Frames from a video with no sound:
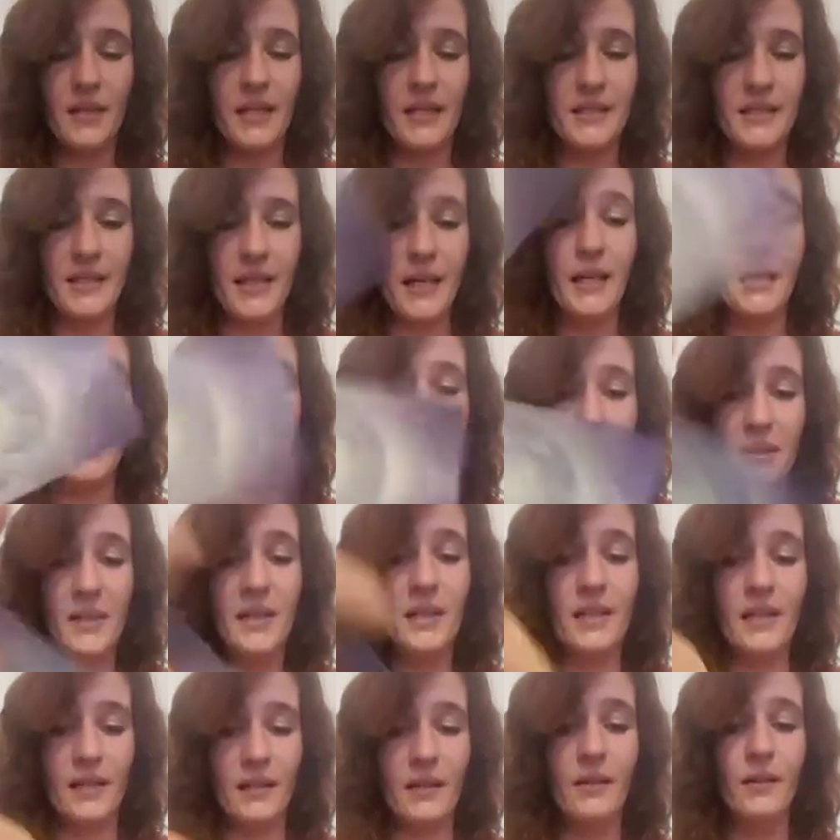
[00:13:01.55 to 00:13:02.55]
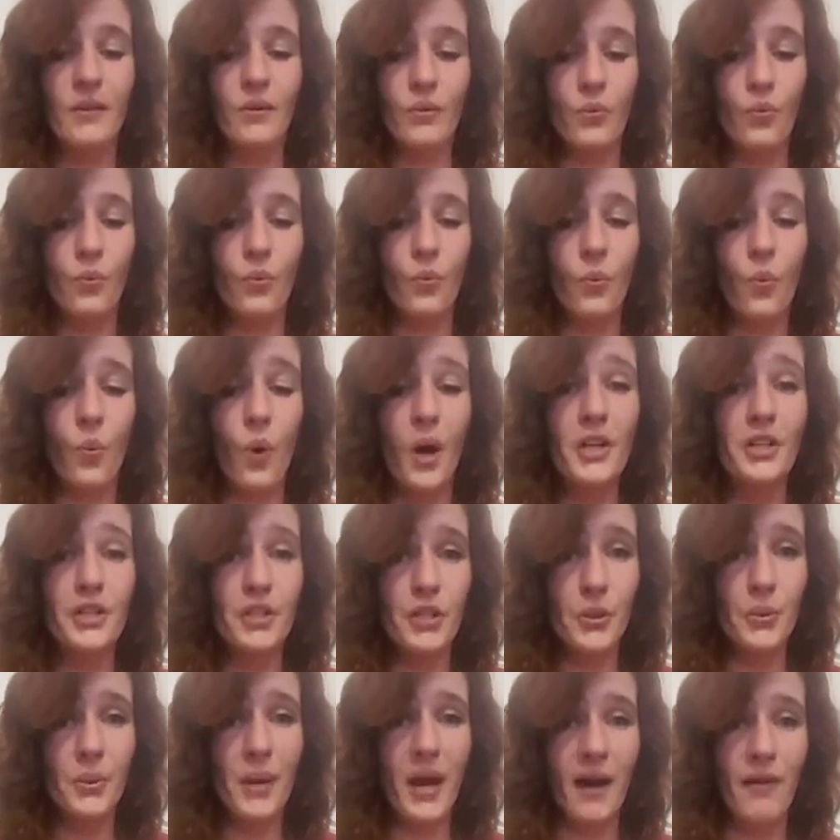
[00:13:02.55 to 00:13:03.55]
it's going to be
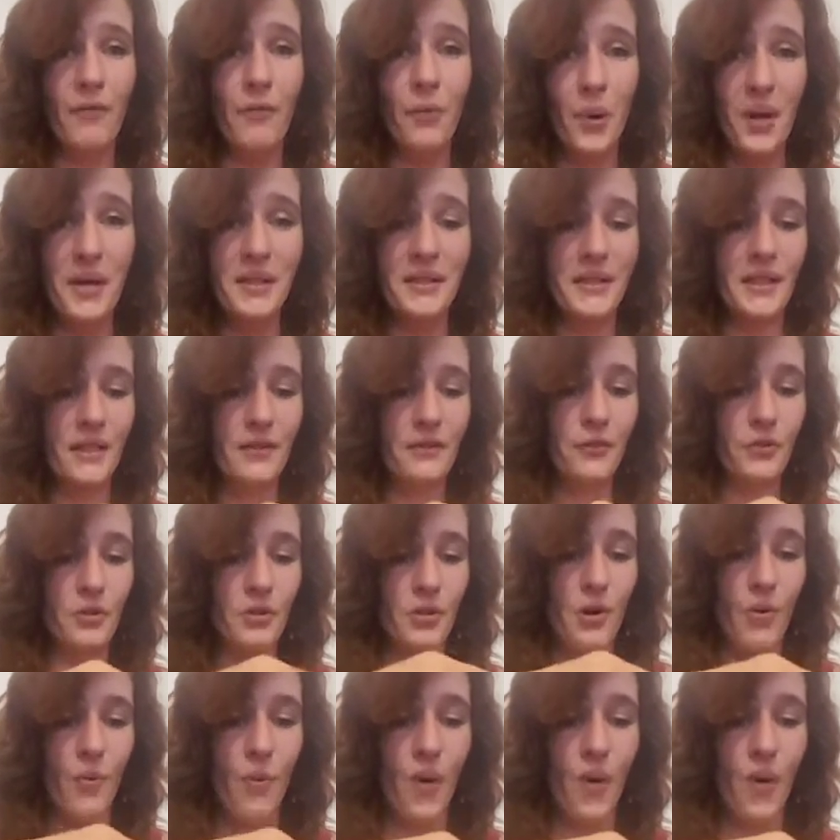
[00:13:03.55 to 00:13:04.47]
what you have wanted for a